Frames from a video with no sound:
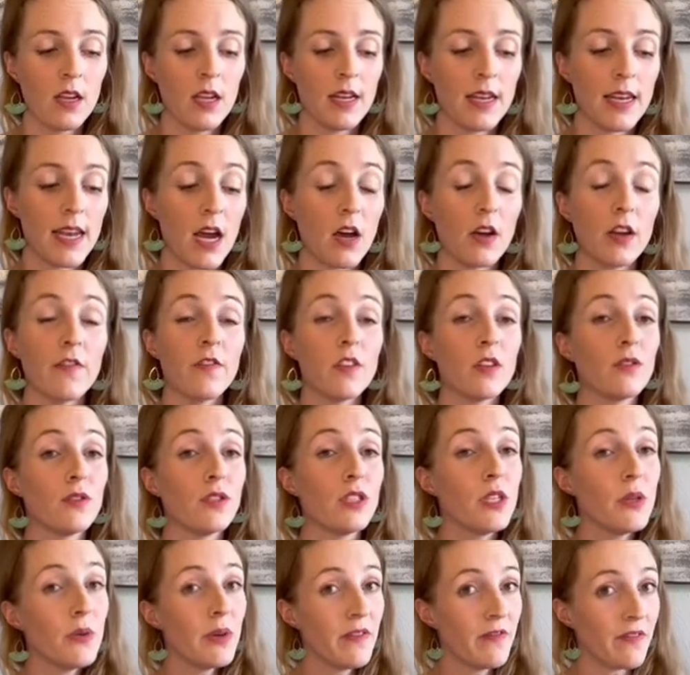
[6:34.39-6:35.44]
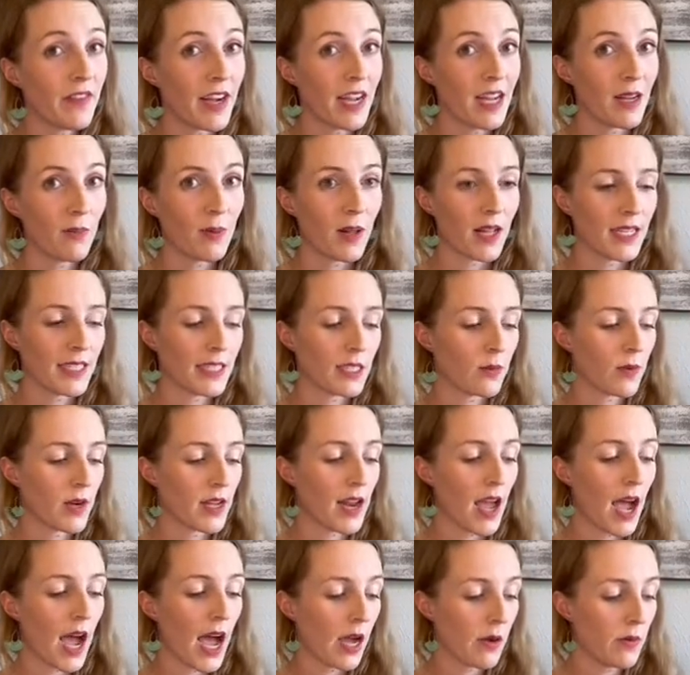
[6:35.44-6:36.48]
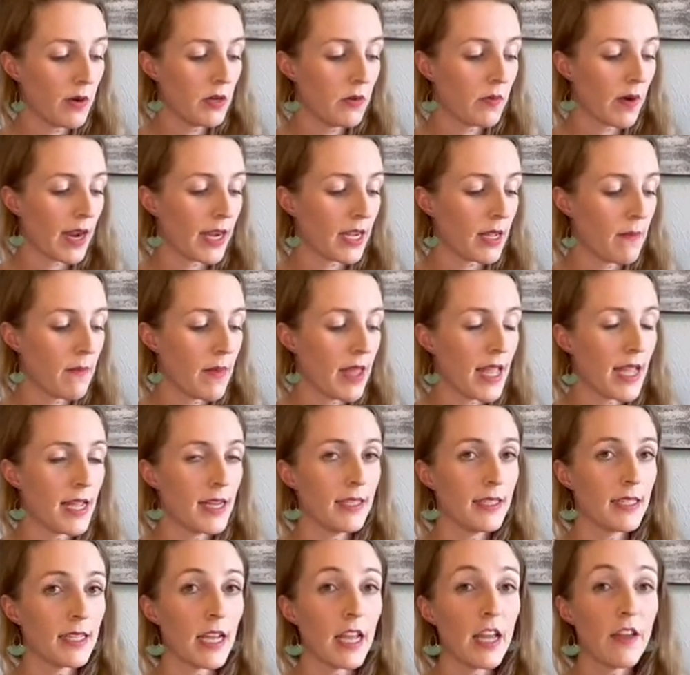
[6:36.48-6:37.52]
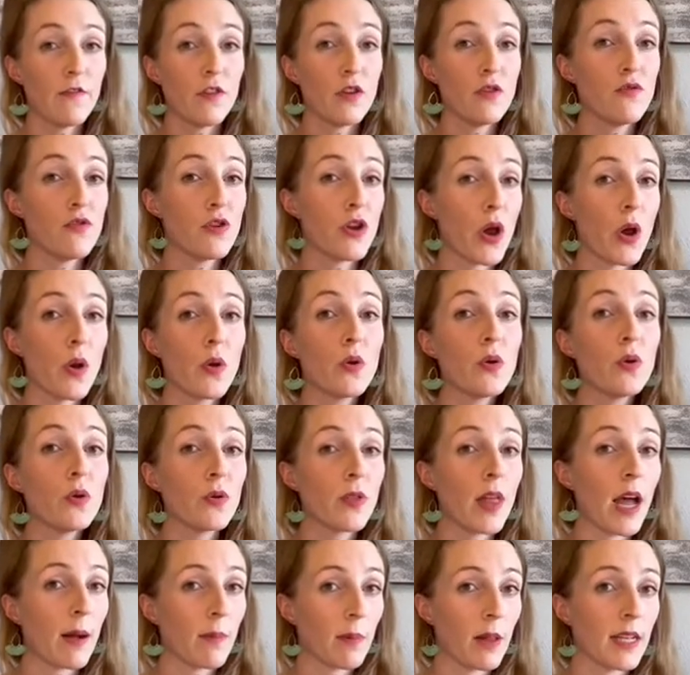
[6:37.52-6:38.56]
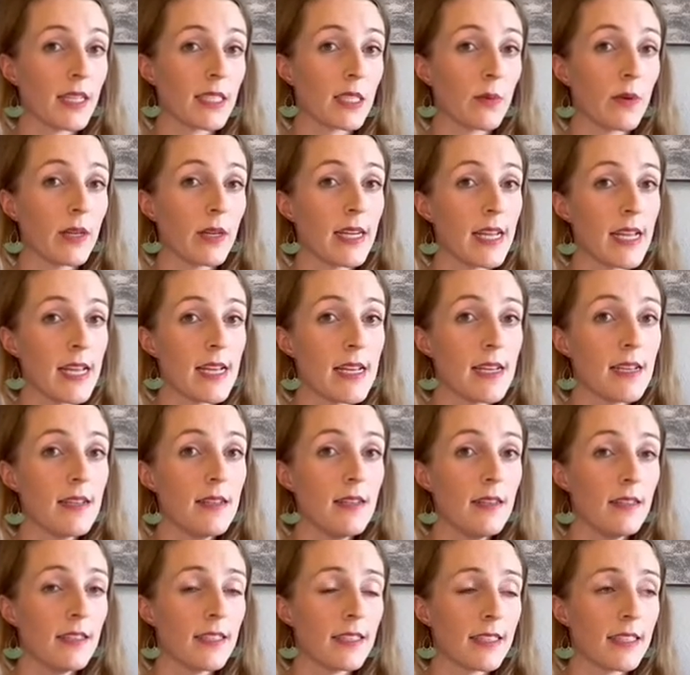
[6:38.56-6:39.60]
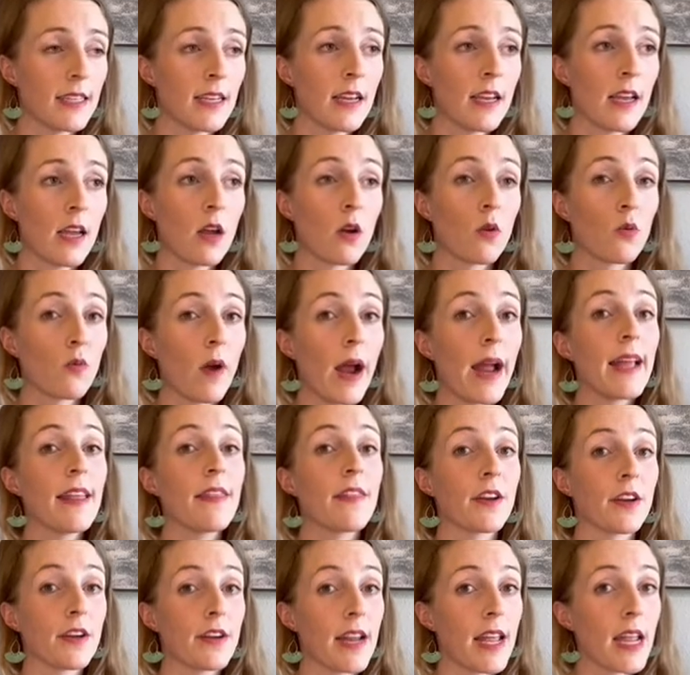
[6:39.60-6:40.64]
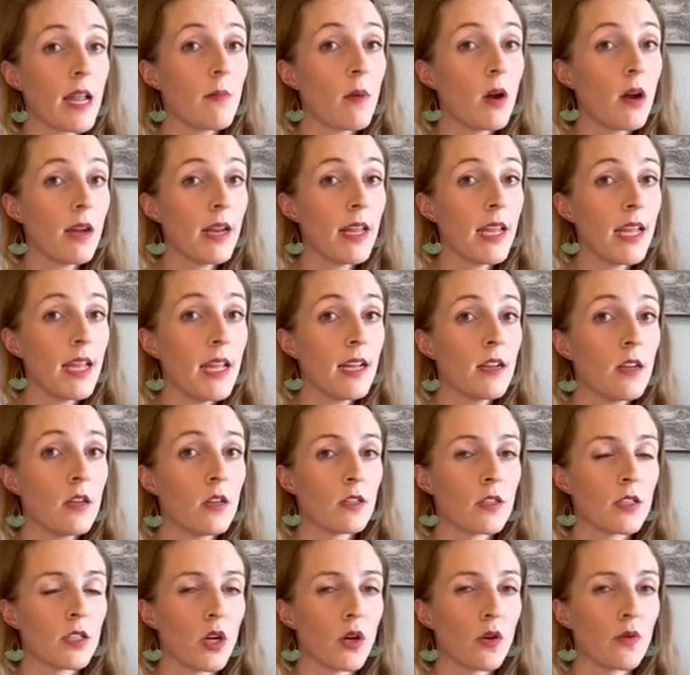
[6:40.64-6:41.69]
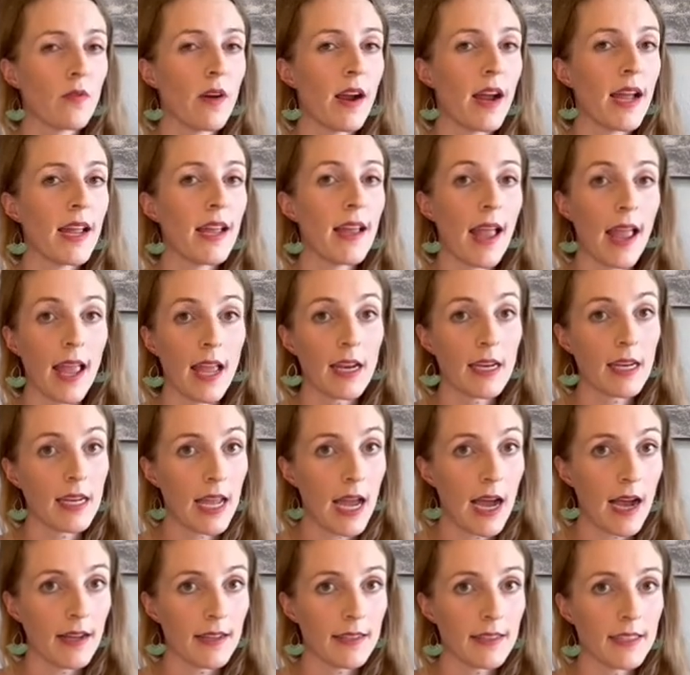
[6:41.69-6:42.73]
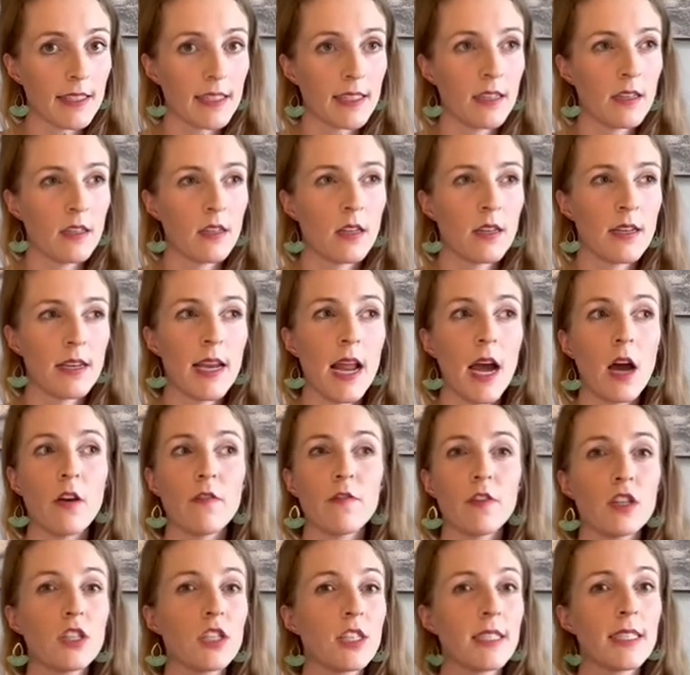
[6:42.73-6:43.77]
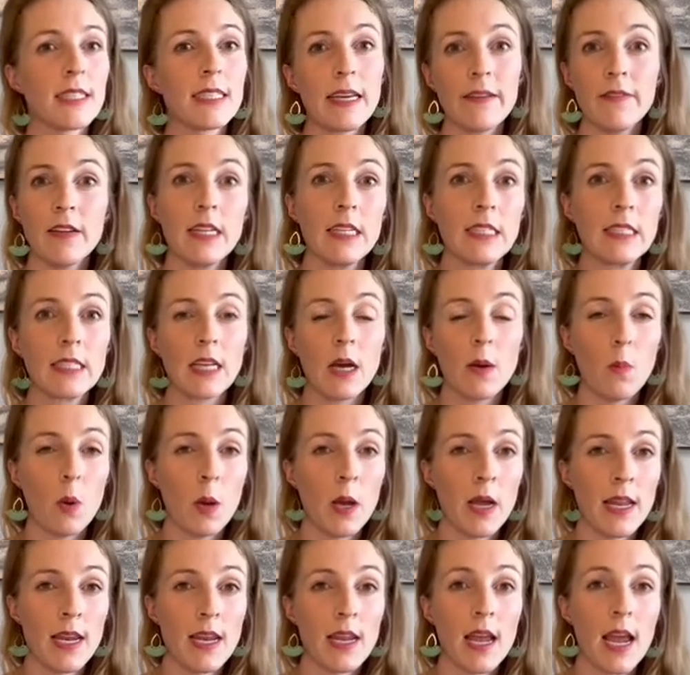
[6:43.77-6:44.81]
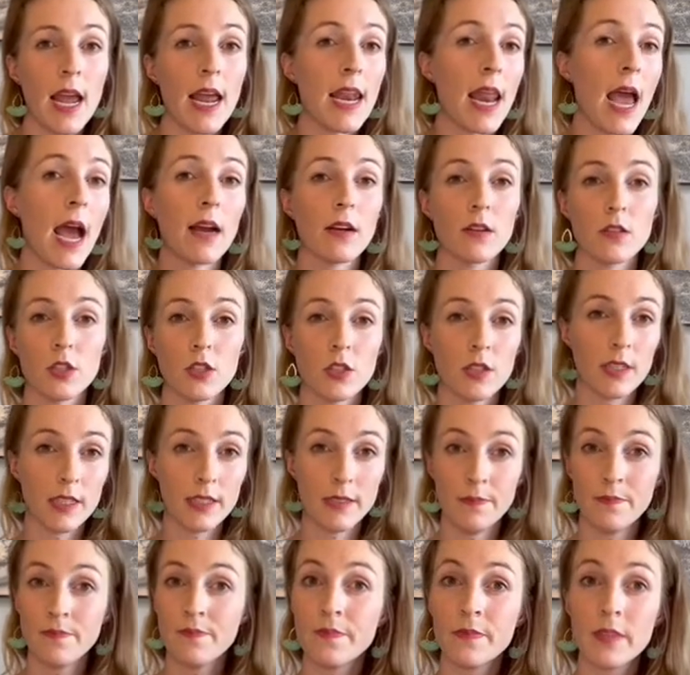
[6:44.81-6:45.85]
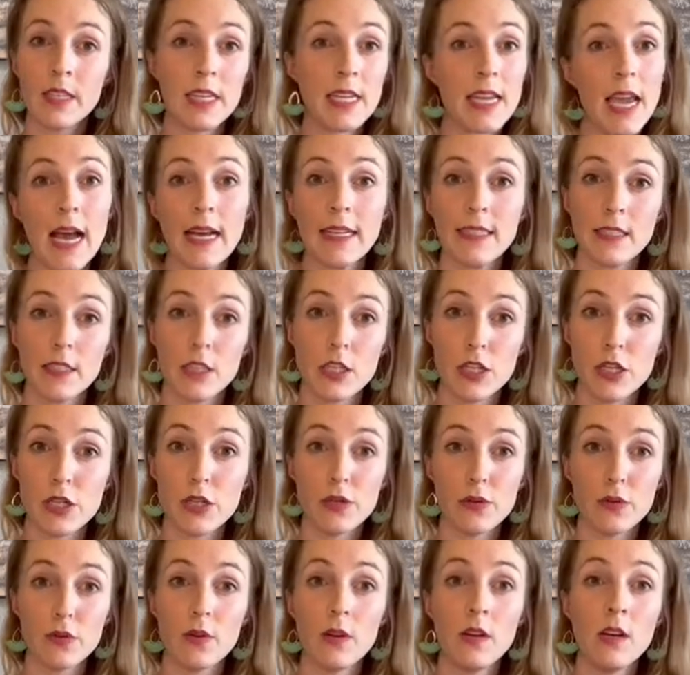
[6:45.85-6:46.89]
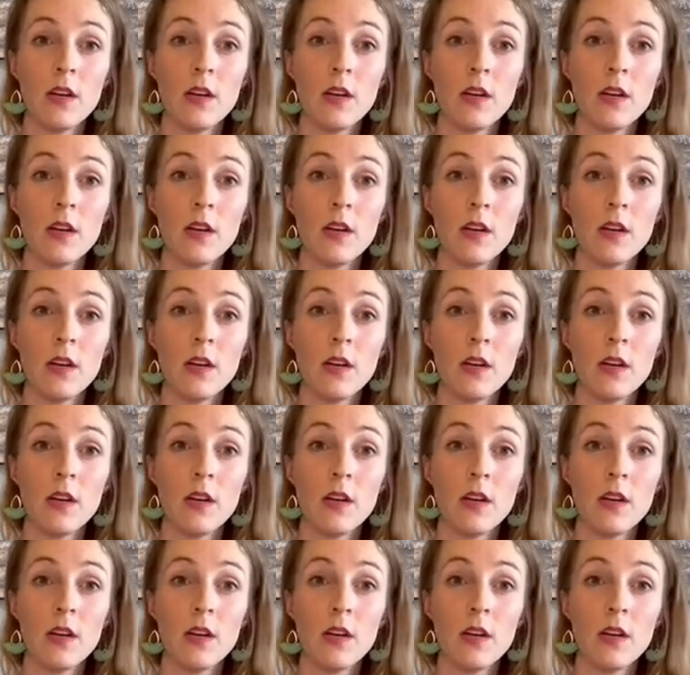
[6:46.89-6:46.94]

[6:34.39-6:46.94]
Now, if you do invite a +1, I would recommend, if you know who that +1 is, write their name on it, don't write and guest. Now, if you're just giving someone an extra guest to